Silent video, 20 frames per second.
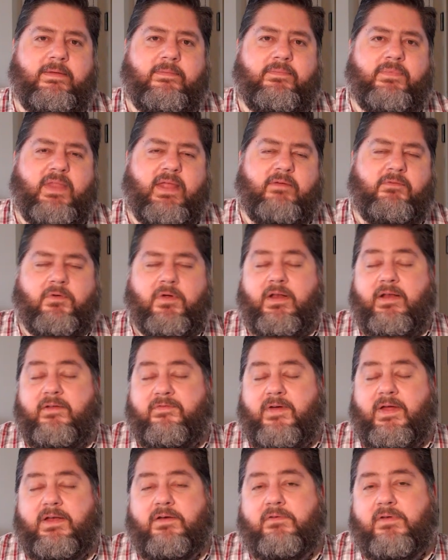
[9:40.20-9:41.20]
If we're going to
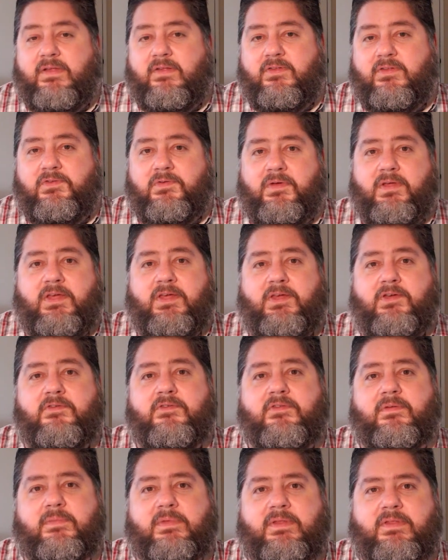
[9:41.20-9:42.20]
find a reason to
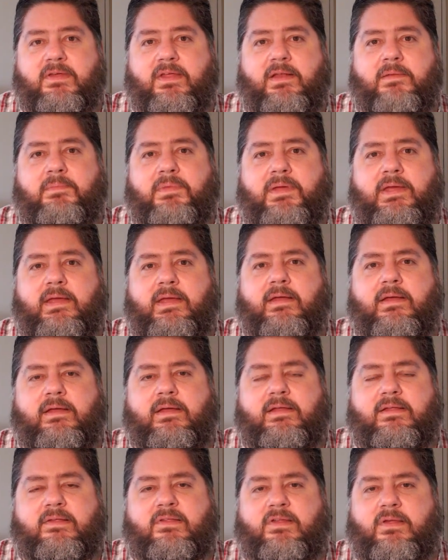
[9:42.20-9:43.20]
accuse him, it's going to be
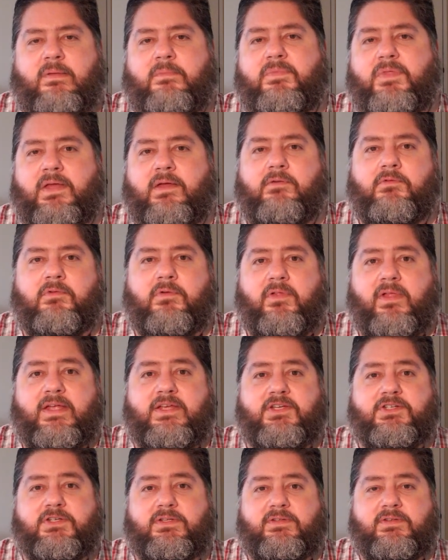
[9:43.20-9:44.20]
something in
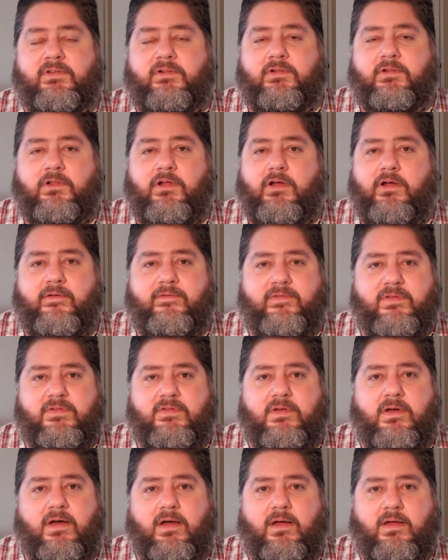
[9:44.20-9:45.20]
relation to the law of his
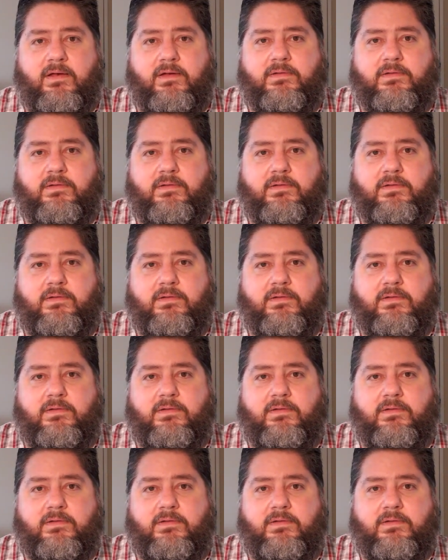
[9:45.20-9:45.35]
God.